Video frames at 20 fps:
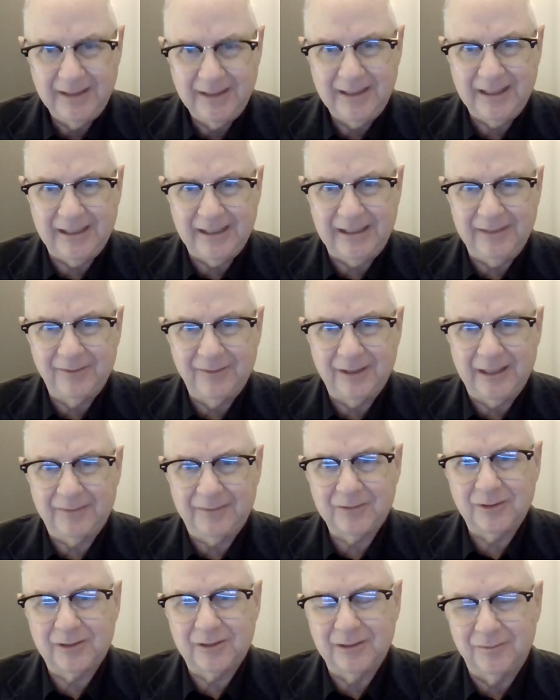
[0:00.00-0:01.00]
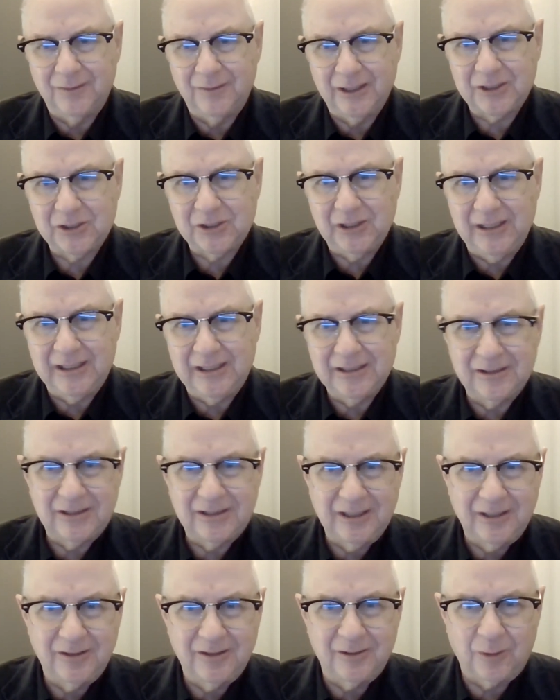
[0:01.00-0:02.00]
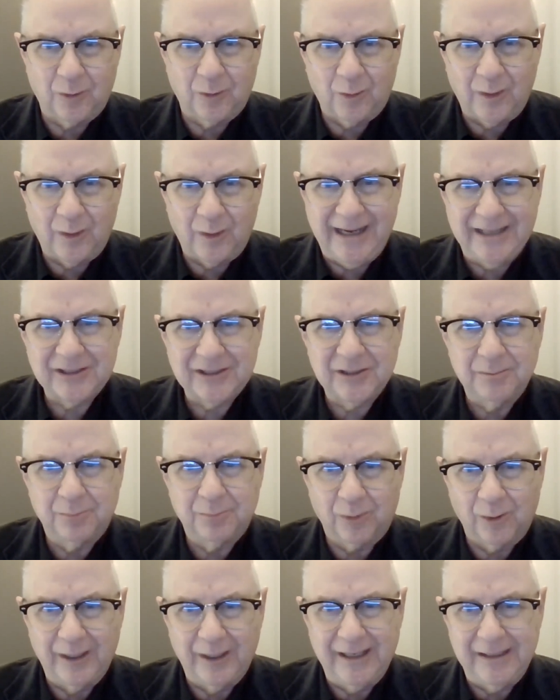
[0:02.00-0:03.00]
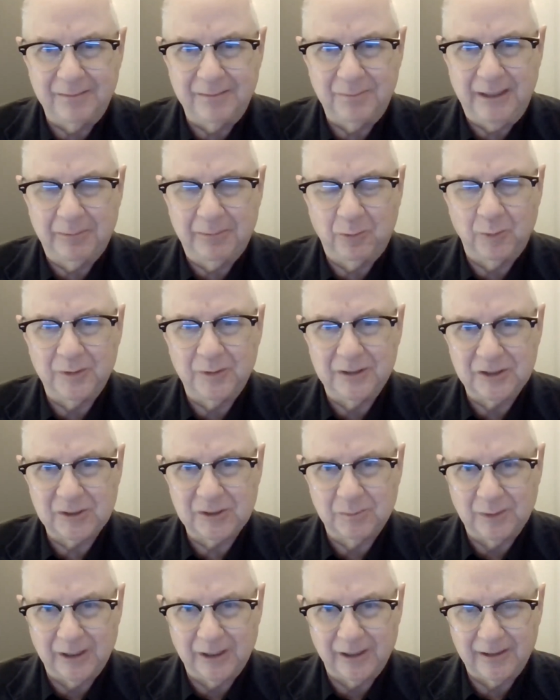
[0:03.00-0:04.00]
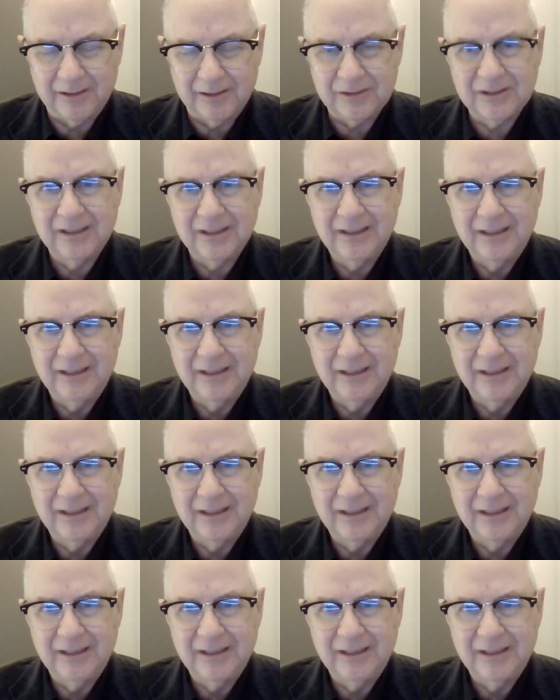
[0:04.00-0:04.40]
And even after the conviction, he continued to harass and berate people with disabilities.